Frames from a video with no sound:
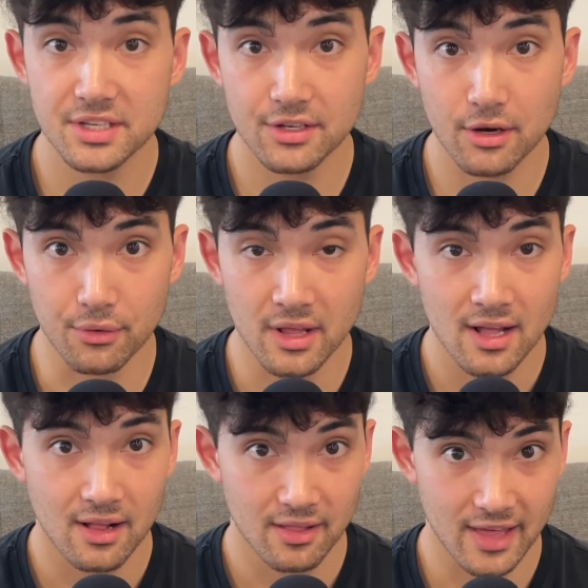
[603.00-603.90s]
to note
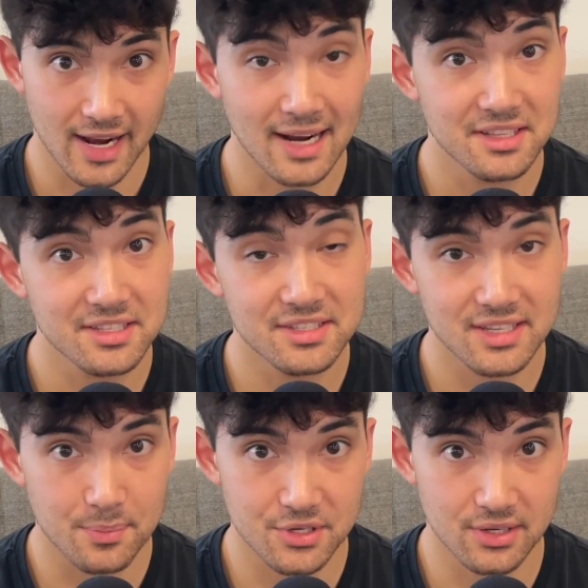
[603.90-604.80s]
that at its
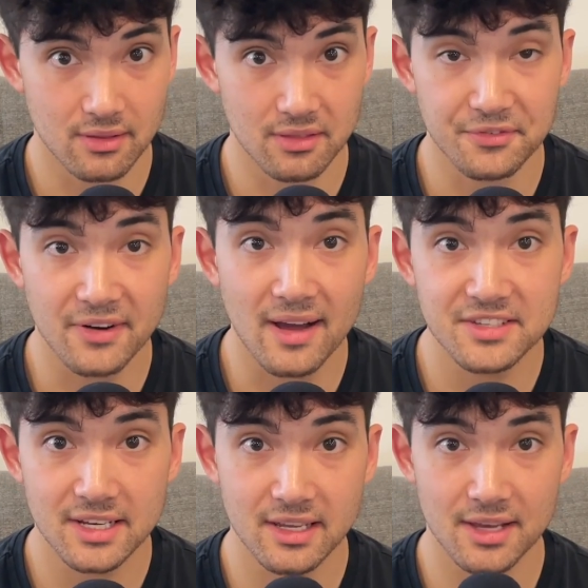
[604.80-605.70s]
inception, the
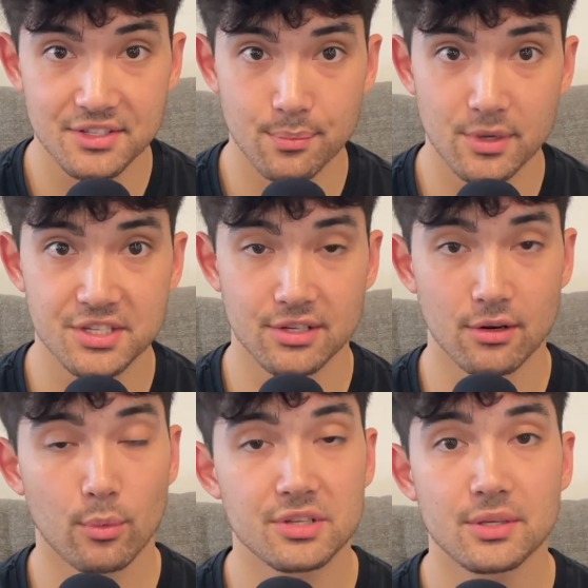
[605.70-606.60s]
510K submission
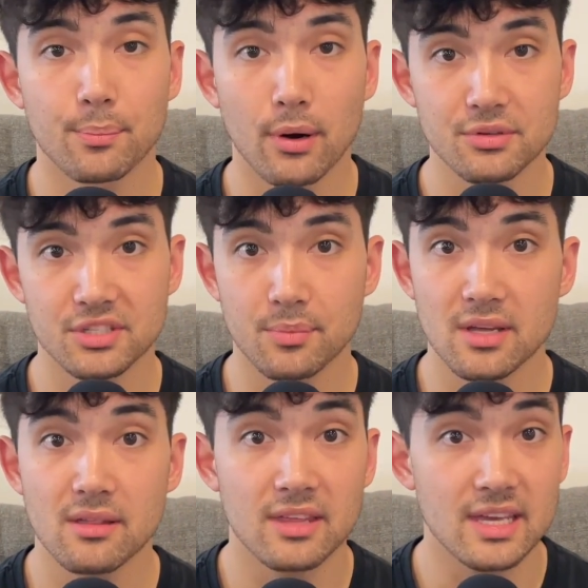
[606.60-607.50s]
was supposed to
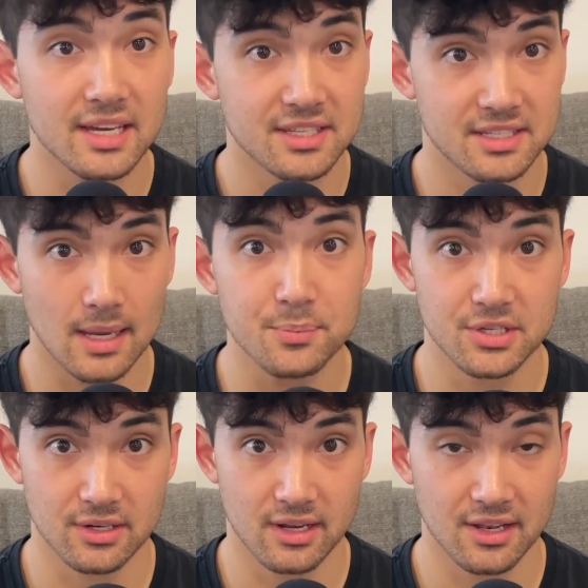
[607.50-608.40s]
be the
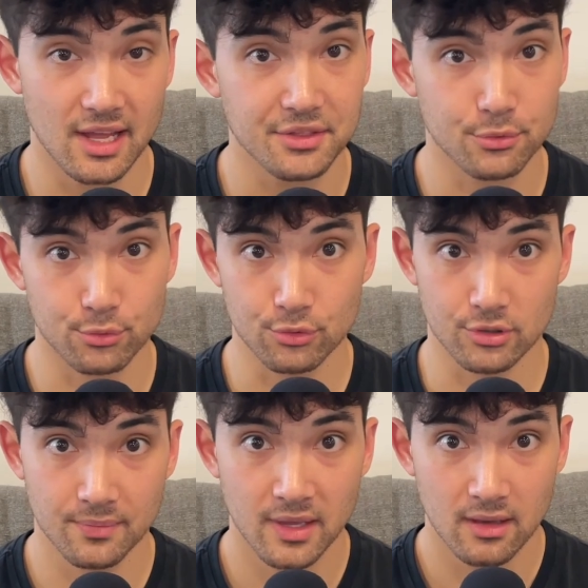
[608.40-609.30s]
exception and not the
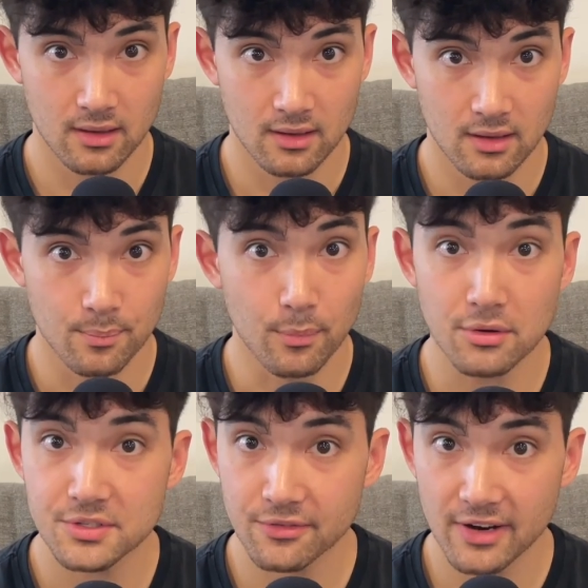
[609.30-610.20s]
rule.
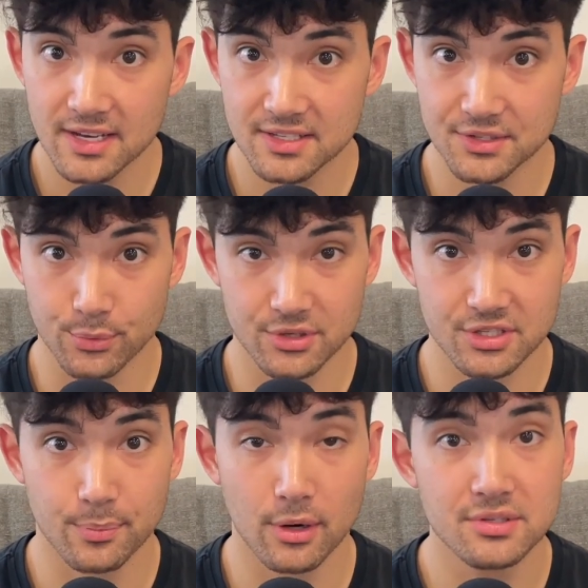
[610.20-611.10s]
Most devices were
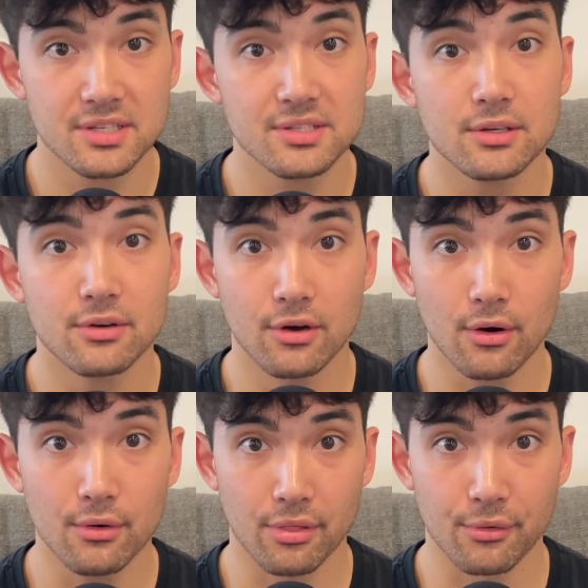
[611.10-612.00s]
supposed to still
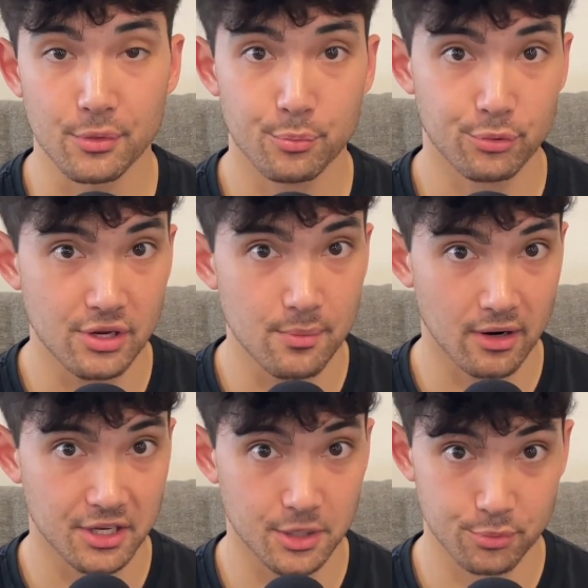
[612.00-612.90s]
go through the
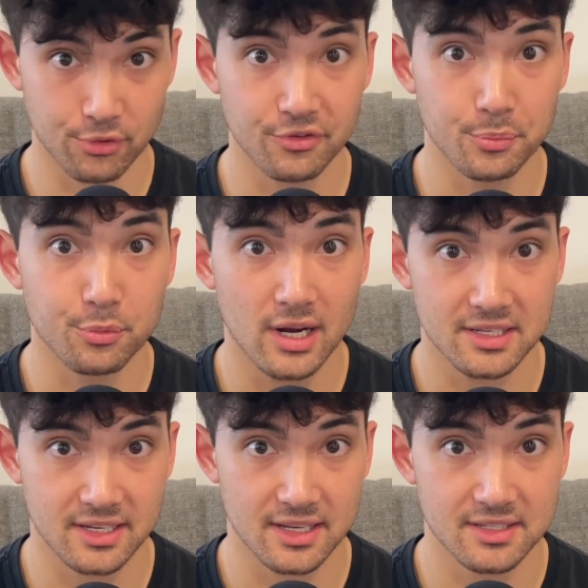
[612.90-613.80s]
pre-market approval
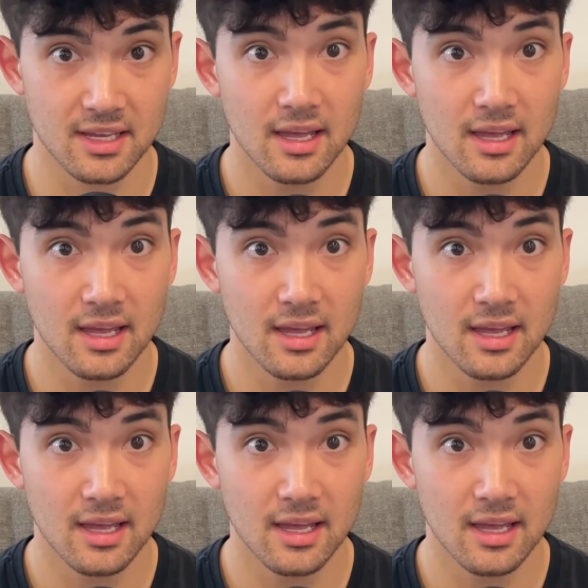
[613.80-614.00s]
process